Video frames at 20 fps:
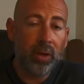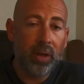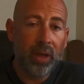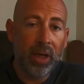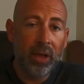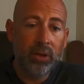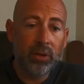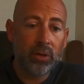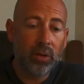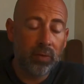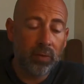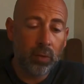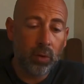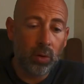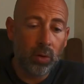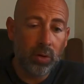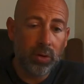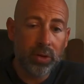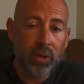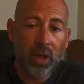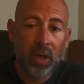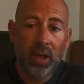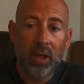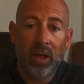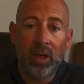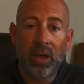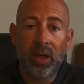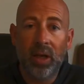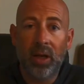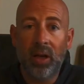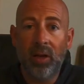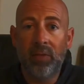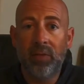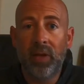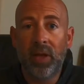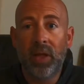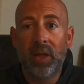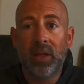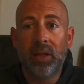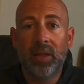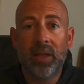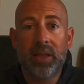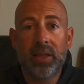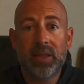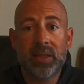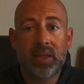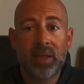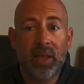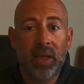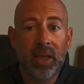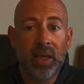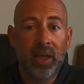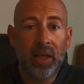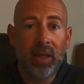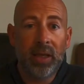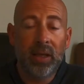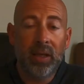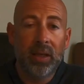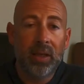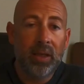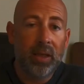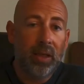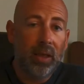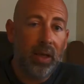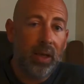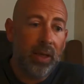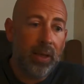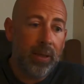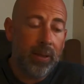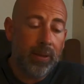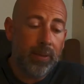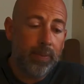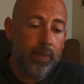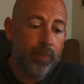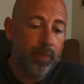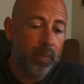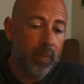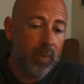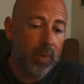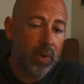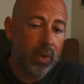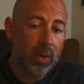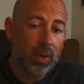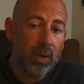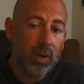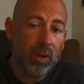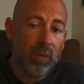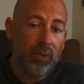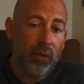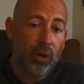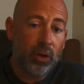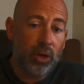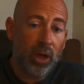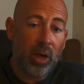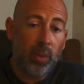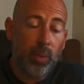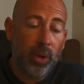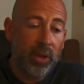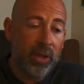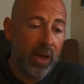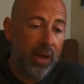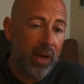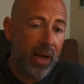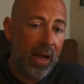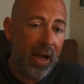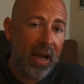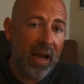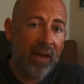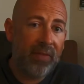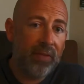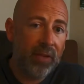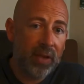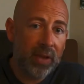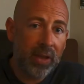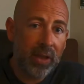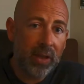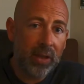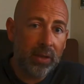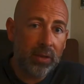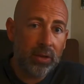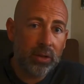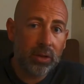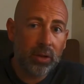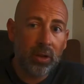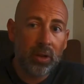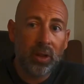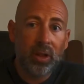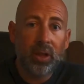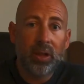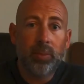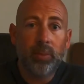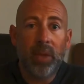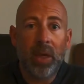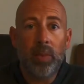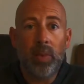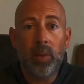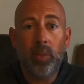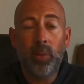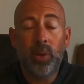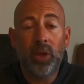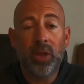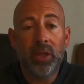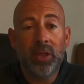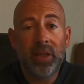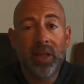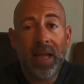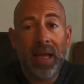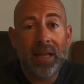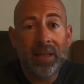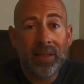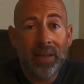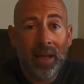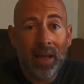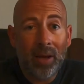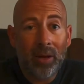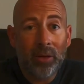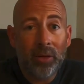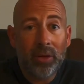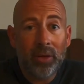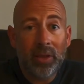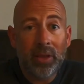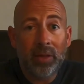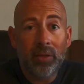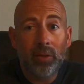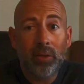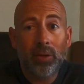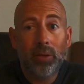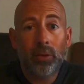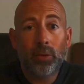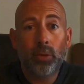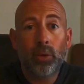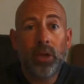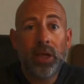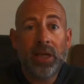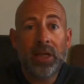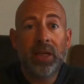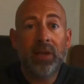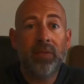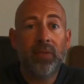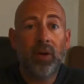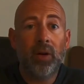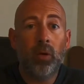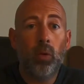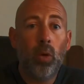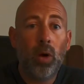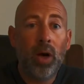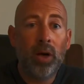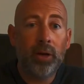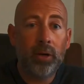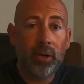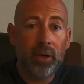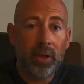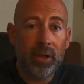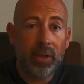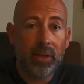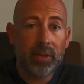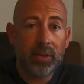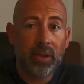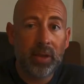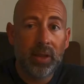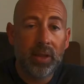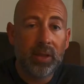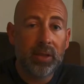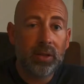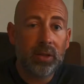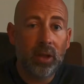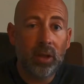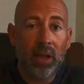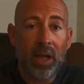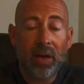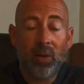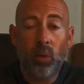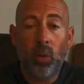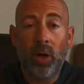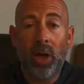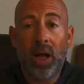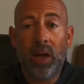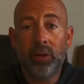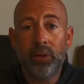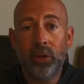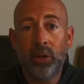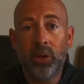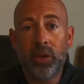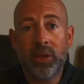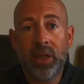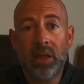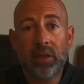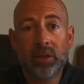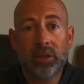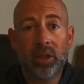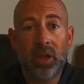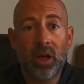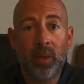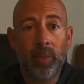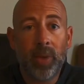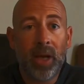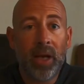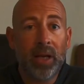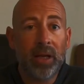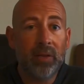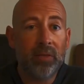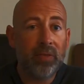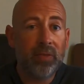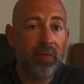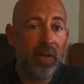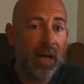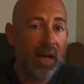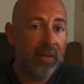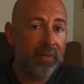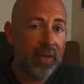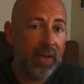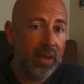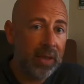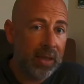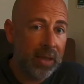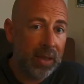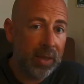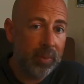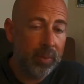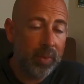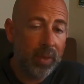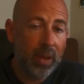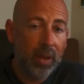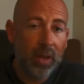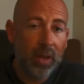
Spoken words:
intervals of, let's say, if you're trying to put down 1/2 inch, maybe put that down in 3 different waterings. So like what I'll do is I'll start mine at 5 a.m.,